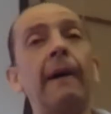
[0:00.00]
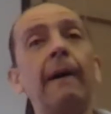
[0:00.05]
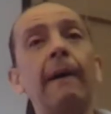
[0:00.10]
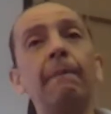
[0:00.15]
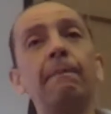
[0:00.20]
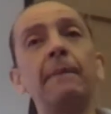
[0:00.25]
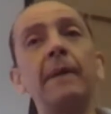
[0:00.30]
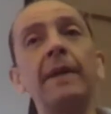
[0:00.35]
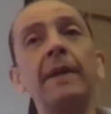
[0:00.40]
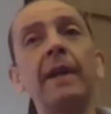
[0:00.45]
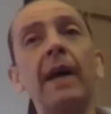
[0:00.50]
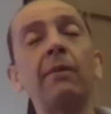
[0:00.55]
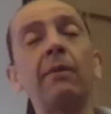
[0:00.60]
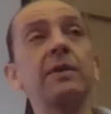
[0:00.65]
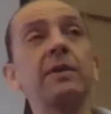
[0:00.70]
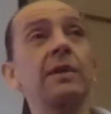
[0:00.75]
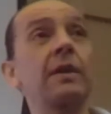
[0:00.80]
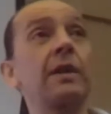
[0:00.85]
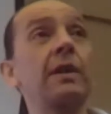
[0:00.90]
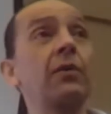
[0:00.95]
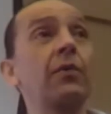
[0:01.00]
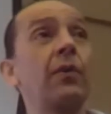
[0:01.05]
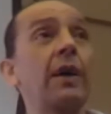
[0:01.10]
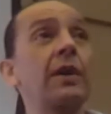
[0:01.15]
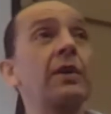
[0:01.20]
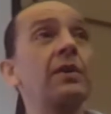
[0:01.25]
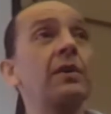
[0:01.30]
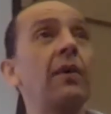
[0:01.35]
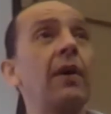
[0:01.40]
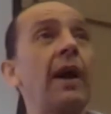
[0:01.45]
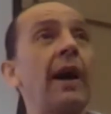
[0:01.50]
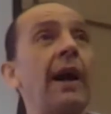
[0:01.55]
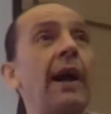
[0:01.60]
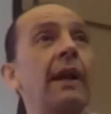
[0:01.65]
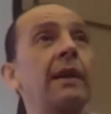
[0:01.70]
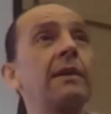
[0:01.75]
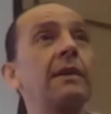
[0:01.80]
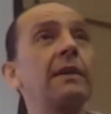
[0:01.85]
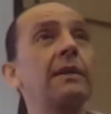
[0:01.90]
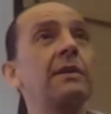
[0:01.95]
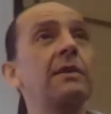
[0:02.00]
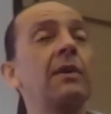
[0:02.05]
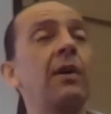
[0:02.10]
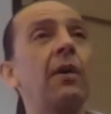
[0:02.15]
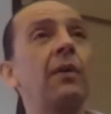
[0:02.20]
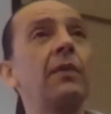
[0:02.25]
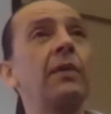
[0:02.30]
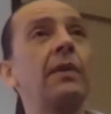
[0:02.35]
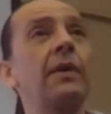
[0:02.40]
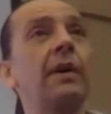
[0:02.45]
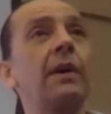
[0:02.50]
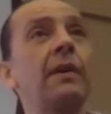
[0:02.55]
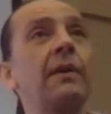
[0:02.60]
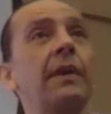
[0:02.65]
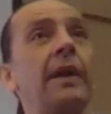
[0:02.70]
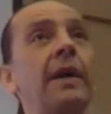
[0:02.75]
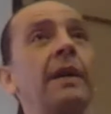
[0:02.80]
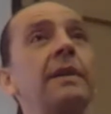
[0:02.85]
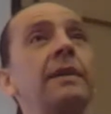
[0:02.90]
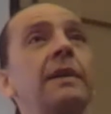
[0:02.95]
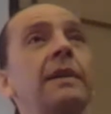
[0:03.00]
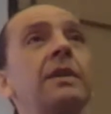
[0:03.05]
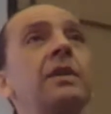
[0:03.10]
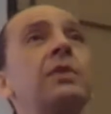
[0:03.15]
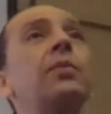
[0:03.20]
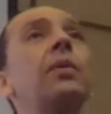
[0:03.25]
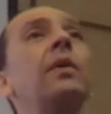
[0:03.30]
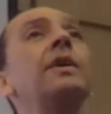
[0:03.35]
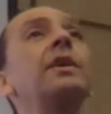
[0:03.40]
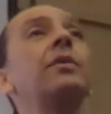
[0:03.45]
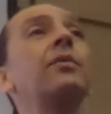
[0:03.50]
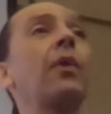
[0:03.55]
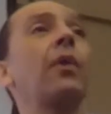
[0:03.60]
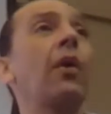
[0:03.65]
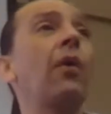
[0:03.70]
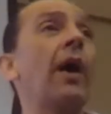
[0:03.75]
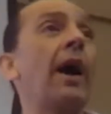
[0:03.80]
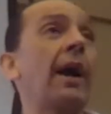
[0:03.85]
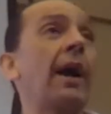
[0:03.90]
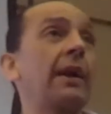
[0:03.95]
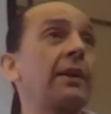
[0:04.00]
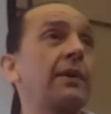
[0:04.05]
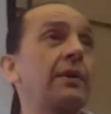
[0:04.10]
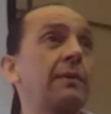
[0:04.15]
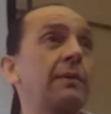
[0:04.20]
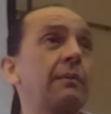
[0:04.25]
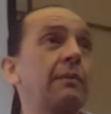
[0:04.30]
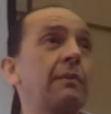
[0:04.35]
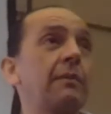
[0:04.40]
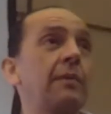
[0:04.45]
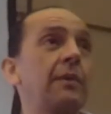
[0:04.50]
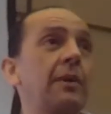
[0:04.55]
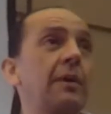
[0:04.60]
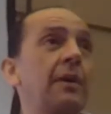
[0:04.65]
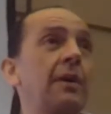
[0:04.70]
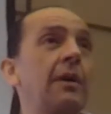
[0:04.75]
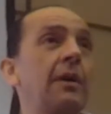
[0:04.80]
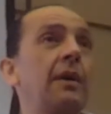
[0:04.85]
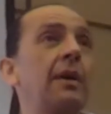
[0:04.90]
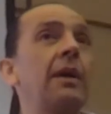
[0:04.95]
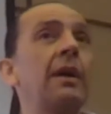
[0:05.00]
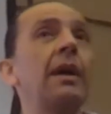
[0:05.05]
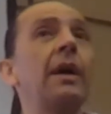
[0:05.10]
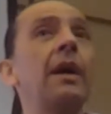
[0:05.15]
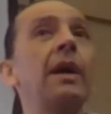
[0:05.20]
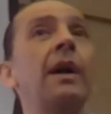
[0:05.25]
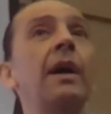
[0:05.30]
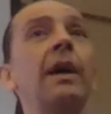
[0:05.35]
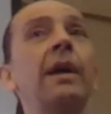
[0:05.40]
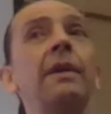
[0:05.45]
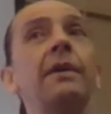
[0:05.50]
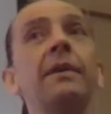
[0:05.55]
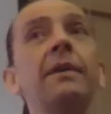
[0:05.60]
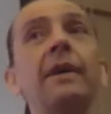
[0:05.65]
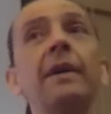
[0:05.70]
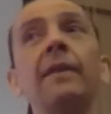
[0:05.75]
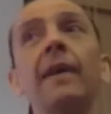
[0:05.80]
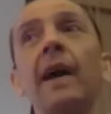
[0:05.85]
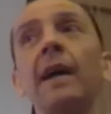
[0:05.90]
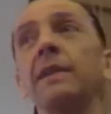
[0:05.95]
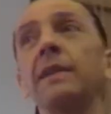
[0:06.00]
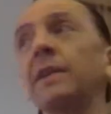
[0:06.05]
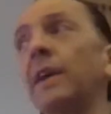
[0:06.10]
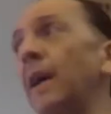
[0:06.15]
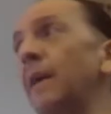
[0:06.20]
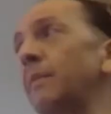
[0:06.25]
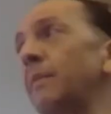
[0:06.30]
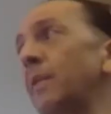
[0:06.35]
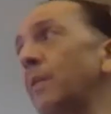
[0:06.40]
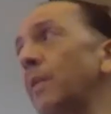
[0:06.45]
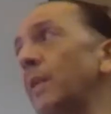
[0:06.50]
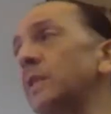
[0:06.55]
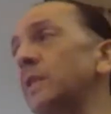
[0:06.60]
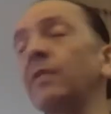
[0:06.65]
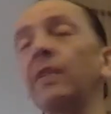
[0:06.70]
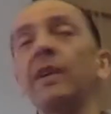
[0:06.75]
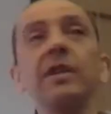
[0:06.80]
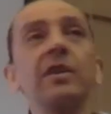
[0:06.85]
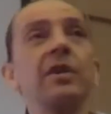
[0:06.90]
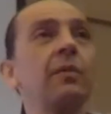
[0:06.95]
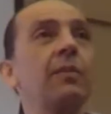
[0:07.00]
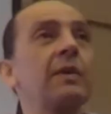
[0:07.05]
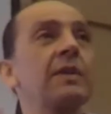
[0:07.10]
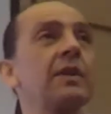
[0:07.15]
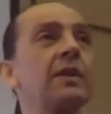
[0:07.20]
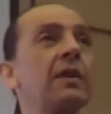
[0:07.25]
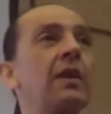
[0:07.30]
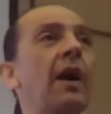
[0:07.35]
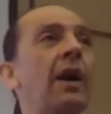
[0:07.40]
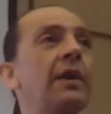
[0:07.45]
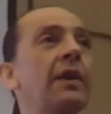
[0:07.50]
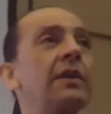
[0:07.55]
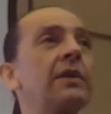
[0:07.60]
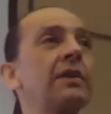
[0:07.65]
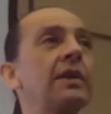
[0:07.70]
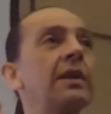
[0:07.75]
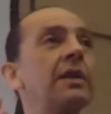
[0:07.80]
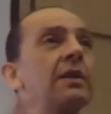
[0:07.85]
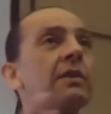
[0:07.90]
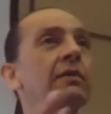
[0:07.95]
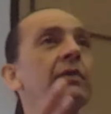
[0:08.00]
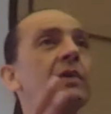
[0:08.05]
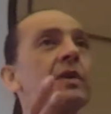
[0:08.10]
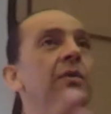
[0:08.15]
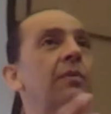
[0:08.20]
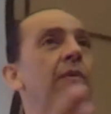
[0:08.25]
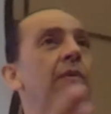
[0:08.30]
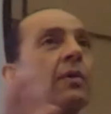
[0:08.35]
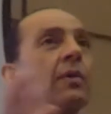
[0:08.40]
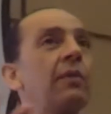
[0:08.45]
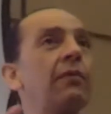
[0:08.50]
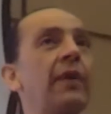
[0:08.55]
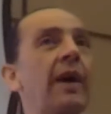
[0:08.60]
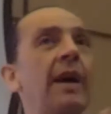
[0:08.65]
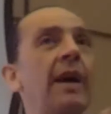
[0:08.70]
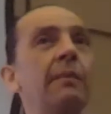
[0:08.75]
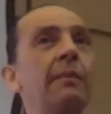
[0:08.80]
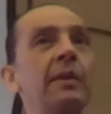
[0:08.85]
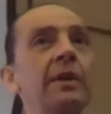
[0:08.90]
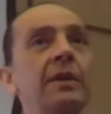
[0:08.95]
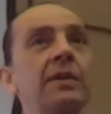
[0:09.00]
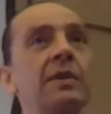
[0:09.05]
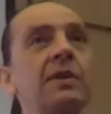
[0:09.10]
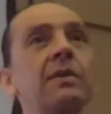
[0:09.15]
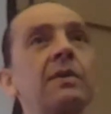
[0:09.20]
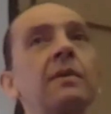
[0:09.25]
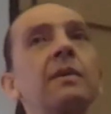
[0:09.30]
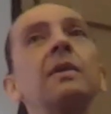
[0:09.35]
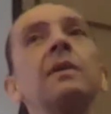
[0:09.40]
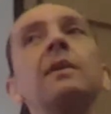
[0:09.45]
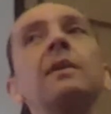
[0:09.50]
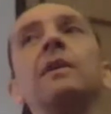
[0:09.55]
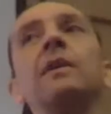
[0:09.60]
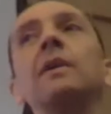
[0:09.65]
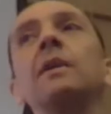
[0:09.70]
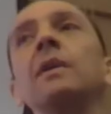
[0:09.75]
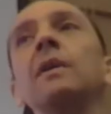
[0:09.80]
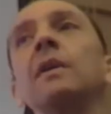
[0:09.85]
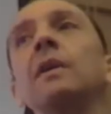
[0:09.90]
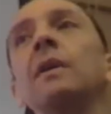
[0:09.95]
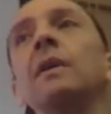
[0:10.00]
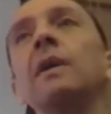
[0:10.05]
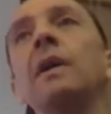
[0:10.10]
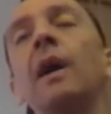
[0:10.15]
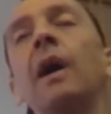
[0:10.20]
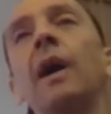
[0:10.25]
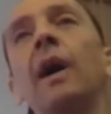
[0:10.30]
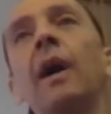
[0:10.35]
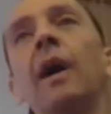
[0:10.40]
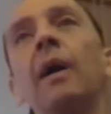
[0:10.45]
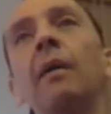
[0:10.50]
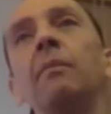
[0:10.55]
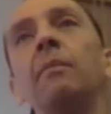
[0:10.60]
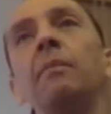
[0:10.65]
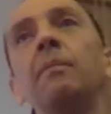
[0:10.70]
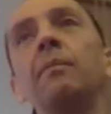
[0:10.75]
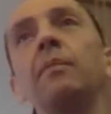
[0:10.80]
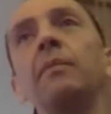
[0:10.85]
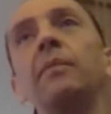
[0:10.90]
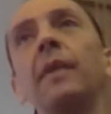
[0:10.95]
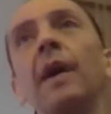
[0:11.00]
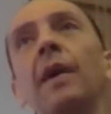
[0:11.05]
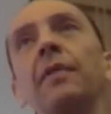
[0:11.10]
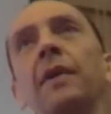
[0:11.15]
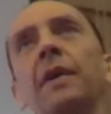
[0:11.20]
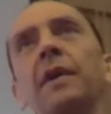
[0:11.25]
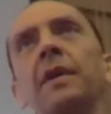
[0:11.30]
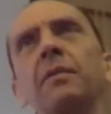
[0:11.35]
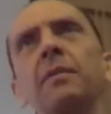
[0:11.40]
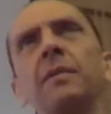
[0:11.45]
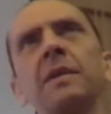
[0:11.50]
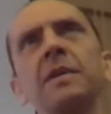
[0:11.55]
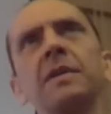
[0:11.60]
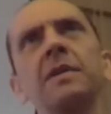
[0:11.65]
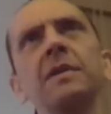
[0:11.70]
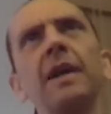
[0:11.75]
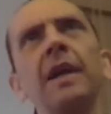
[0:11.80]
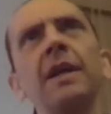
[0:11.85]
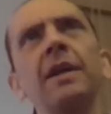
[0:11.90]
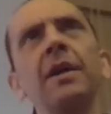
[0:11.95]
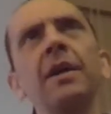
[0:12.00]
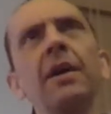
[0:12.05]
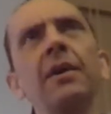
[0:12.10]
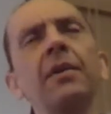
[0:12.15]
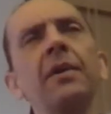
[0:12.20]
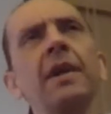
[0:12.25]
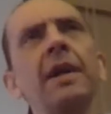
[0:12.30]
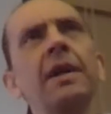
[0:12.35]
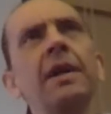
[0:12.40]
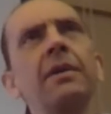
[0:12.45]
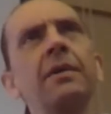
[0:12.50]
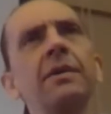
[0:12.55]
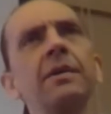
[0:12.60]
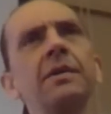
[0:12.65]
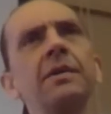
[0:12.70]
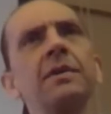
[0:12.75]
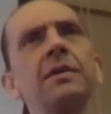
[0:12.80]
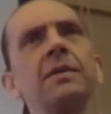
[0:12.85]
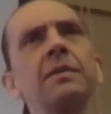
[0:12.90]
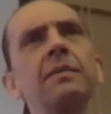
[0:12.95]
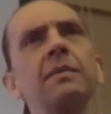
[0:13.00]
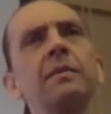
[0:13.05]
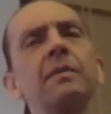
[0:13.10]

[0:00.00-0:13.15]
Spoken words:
And that was a congressional act. It's called the 1920 Proact. And in that time, the reservation was allotted to individual families. I think it was 800 acres.